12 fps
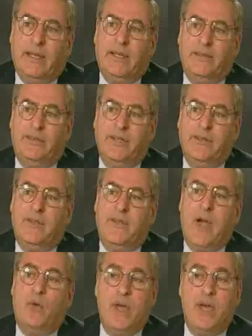is it
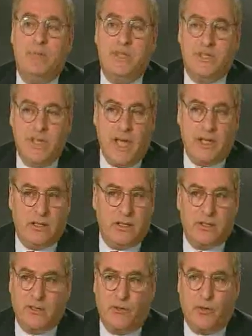that we have been saying
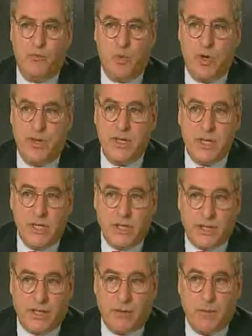this for more than a
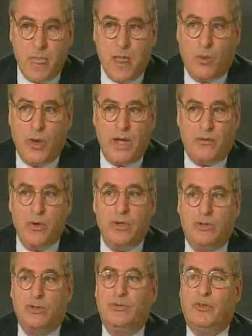year? We have
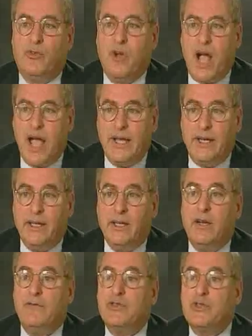gone to a
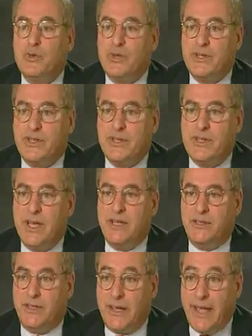variety of sources
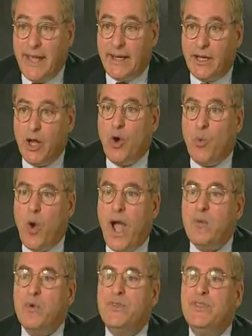to get it.
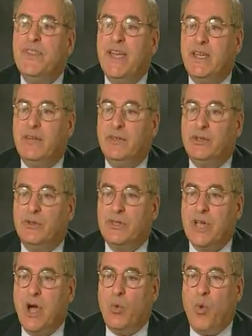Why wouldn't they give it to
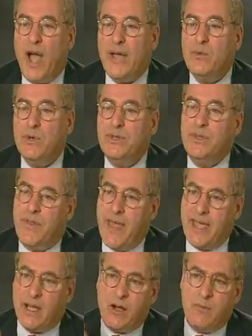us? Why wouldn't
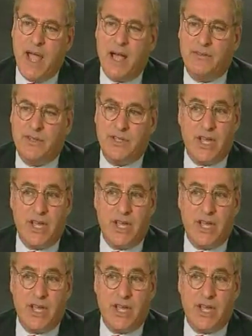they come out and